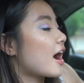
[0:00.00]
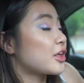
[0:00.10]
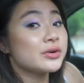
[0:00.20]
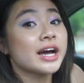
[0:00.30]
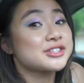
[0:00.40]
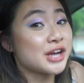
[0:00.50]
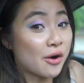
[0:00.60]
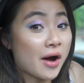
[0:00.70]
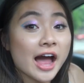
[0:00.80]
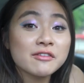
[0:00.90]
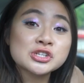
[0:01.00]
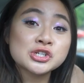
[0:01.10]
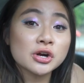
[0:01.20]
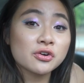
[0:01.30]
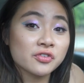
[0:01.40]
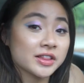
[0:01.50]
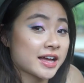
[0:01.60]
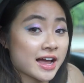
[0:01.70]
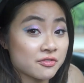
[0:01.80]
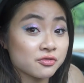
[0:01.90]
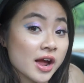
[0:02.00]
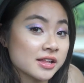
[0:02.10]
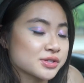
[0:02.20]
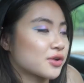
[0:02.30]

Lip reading: You guys know I have a struggle feeling I have friends,